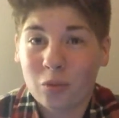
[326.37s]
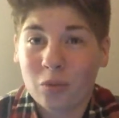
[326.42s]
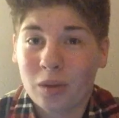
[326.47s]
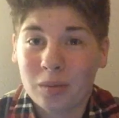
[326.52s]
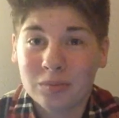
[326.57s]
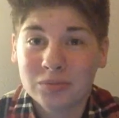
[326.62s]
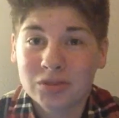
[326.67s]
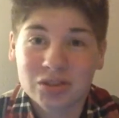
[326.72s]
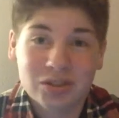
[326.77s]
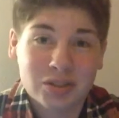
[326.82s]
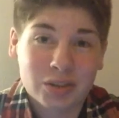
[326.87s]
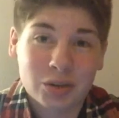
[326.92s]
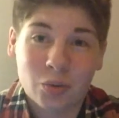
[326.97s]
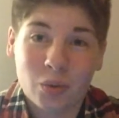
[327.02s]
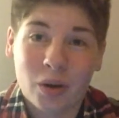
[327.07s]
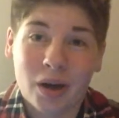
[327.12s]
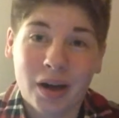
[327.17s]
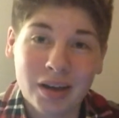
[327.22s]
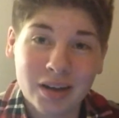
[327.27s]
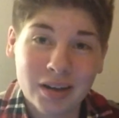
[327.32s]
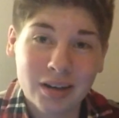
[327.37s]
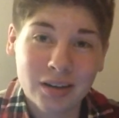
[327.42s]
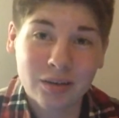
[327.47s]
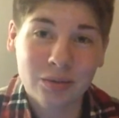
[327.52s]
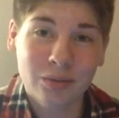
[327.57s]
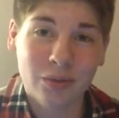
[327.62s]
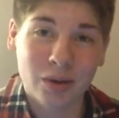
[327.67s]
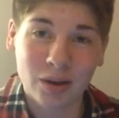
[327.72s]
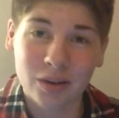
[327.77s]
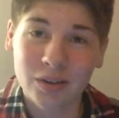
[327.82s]
I'm just like, why
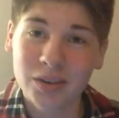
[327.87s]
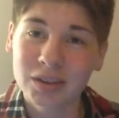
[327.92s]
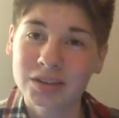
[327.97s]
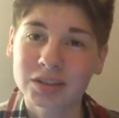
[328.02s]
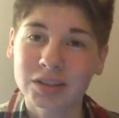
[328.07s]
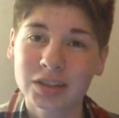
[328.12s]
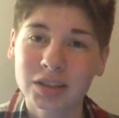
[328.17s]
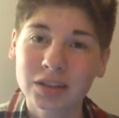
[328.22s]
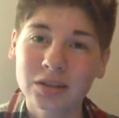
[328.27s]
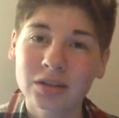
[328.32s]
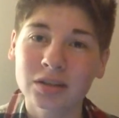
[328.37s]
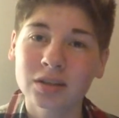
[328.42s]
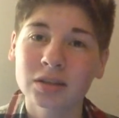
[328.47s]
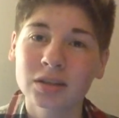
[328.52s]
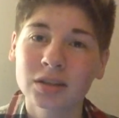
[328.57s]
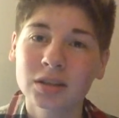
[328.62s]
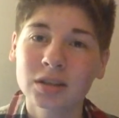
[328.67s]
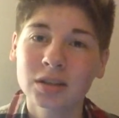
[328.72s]
are these here?